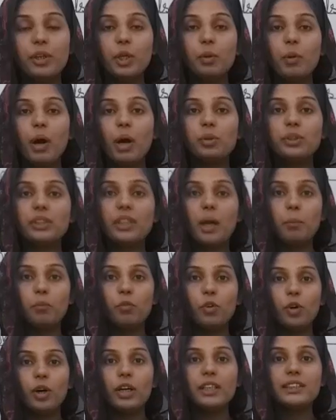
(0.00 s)
you out some
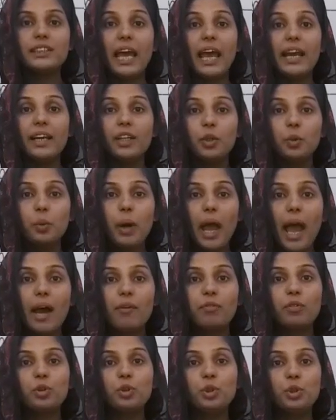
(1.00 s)
words and you
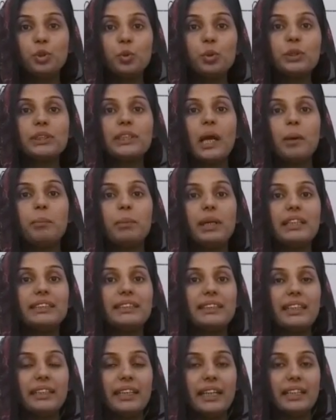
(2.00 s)
have to use them in
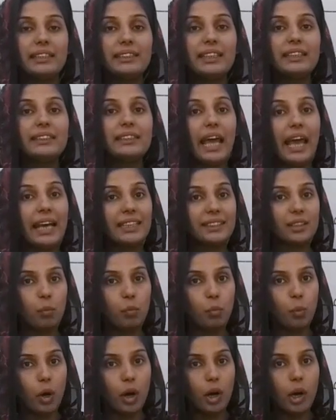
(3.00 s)
sentences as a
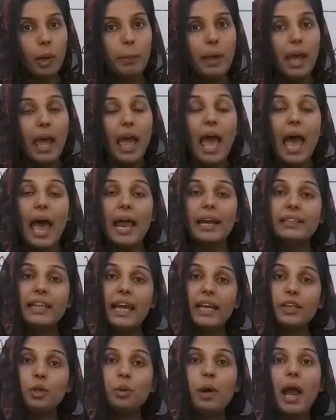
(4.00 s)
verb, and
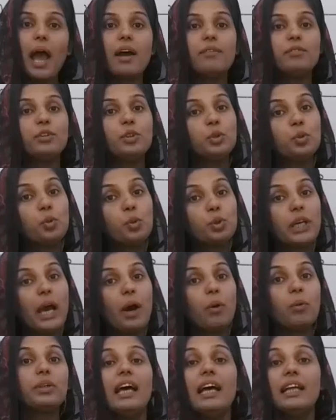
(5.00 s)
then you have used
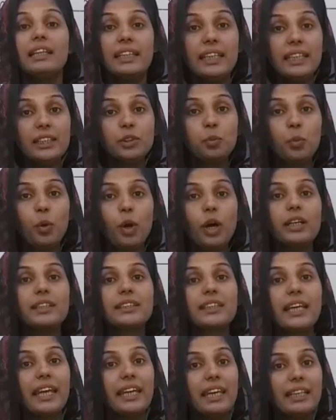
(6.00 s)
out these
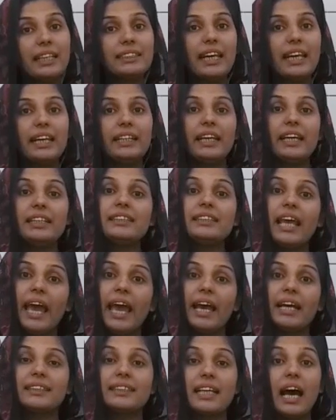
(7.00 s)
words in a sentence
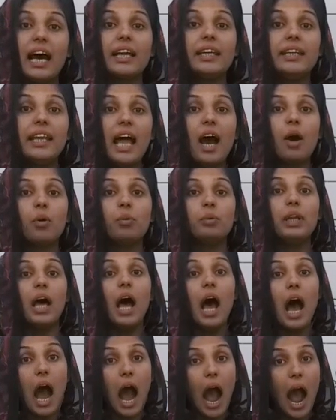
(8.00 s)
as a noun.
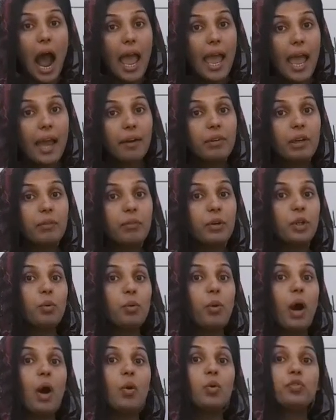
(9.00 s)
I have given
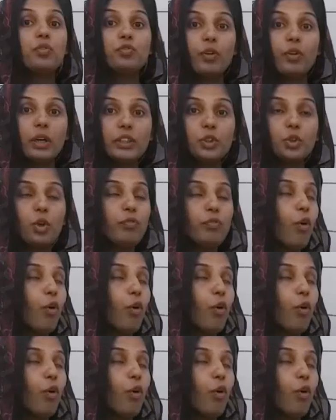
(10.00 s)
you out first of